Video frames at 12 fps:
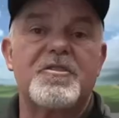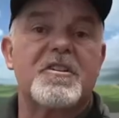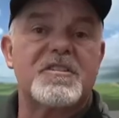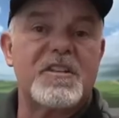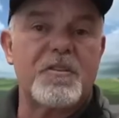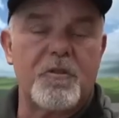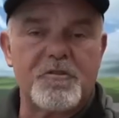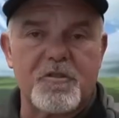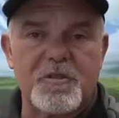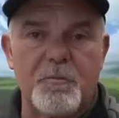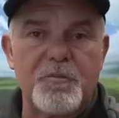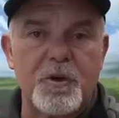As you can see, those are
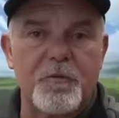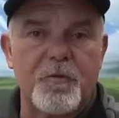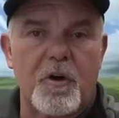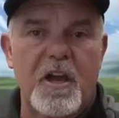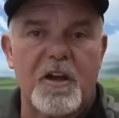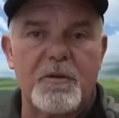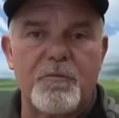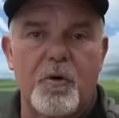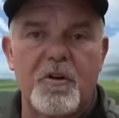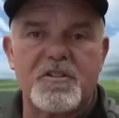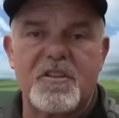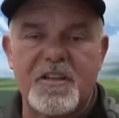some beautiful cutting boards.